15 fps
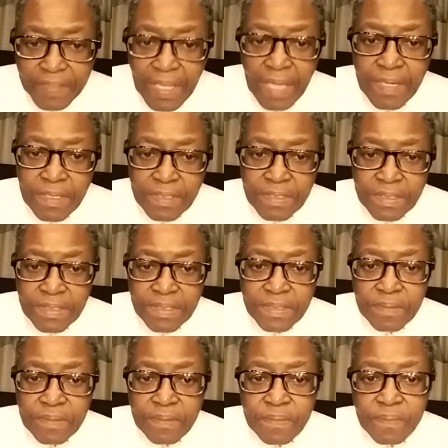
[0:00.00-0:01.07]

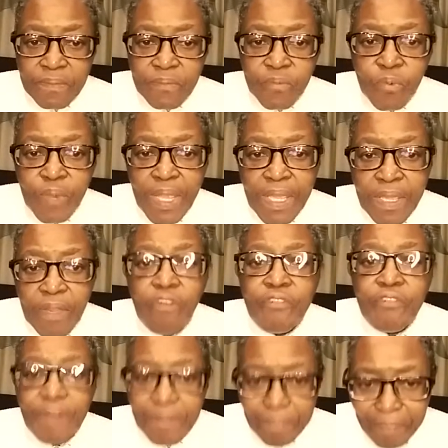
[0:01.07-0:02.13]
Dadi's way of
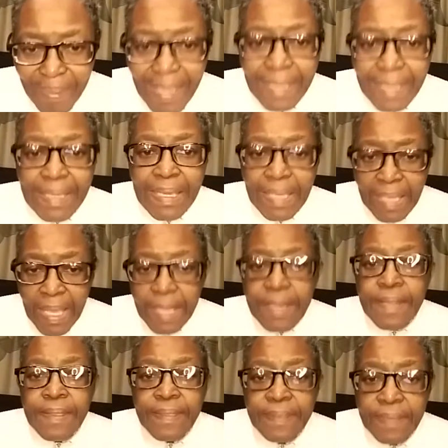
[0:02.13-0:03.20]
unpacking
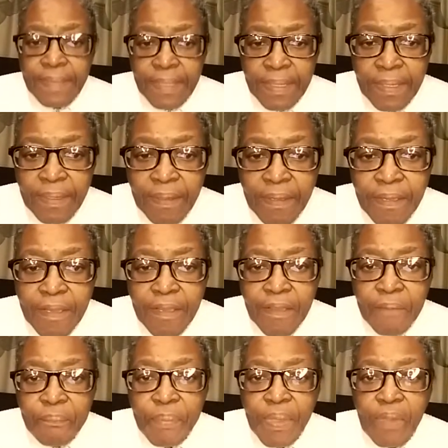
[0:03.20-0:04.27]
anything
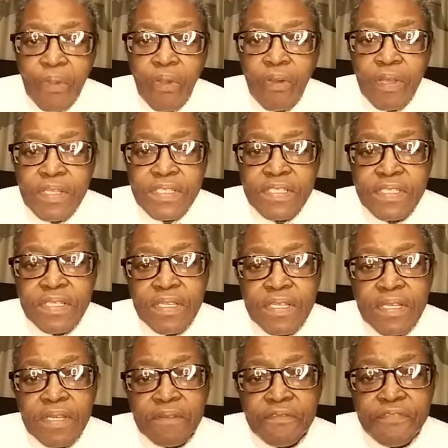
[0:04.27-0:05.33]
because,
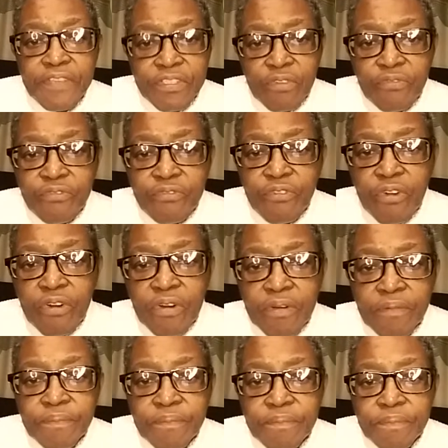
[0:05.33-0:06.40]
first of all,
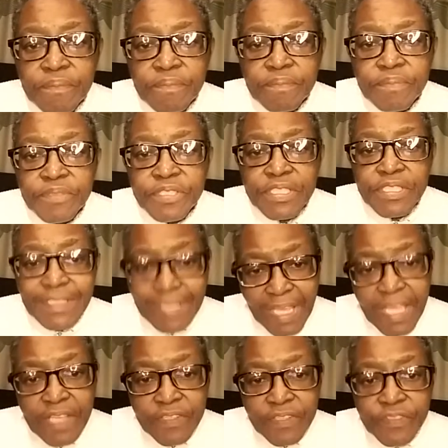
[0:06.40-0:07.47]
she
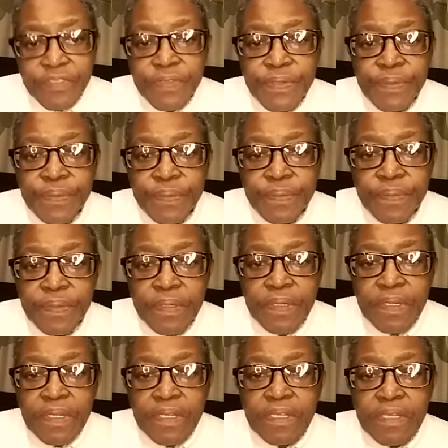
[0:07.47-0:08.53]
takes you
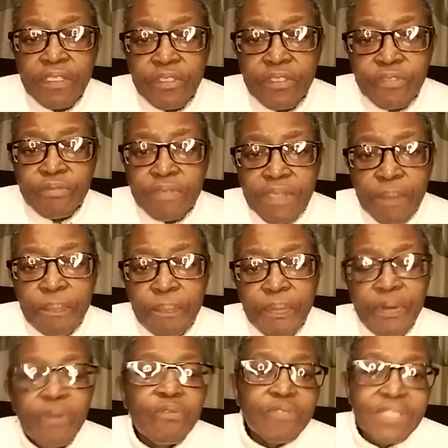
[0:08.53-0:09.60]
into the
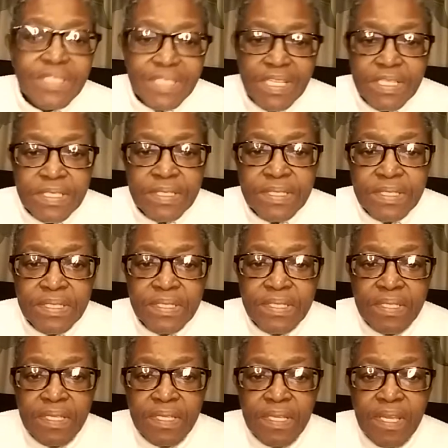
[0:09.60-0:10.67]
process
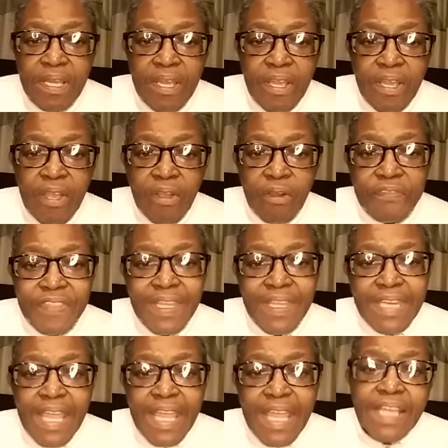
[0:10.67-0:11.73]
of the
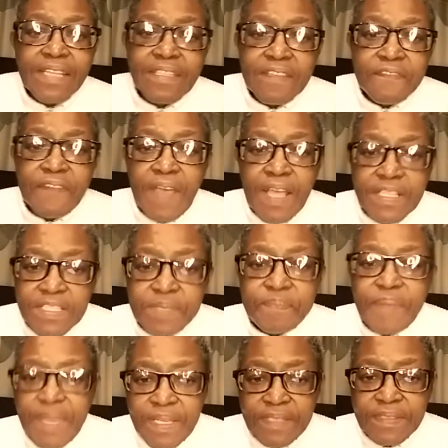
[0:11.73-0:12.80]
negative
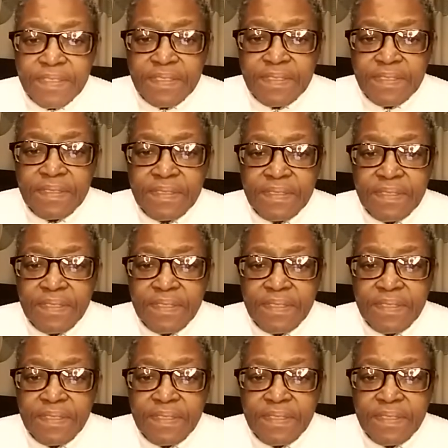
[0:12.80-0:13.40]
aspects